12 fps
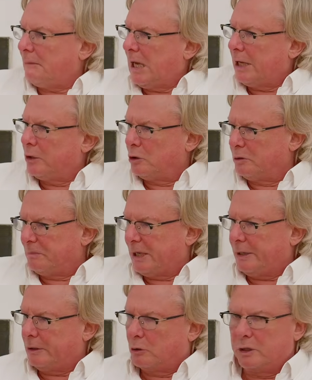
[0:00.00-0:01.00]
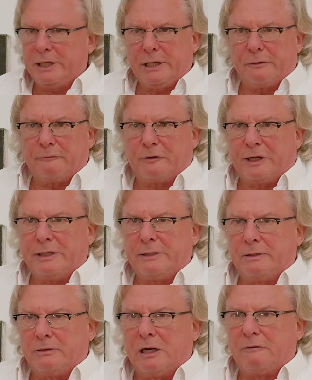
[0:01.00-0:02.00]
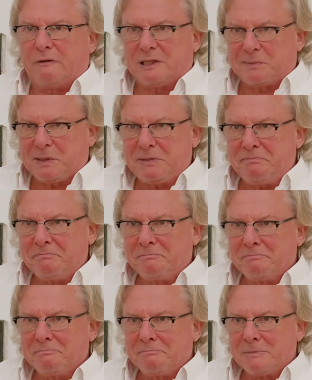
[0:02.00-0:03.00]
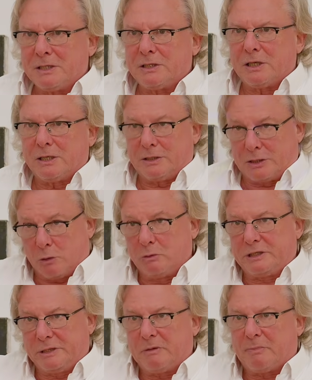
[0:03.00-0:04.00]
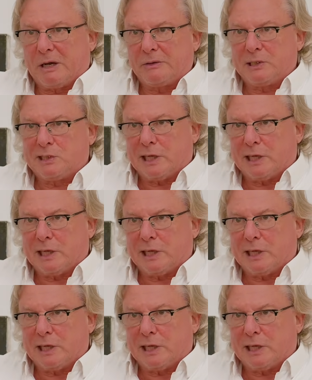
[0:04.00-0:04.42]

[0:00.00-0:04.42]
I called my colleague and friend Ralf Wassmann, told him about this